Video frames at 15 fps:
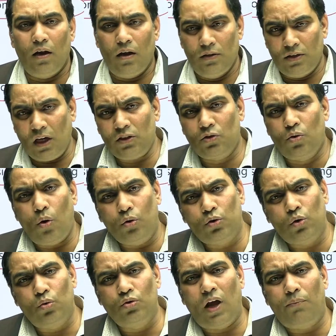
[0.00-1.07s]
just go
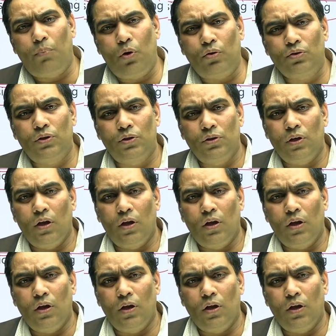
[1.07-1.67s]
through the books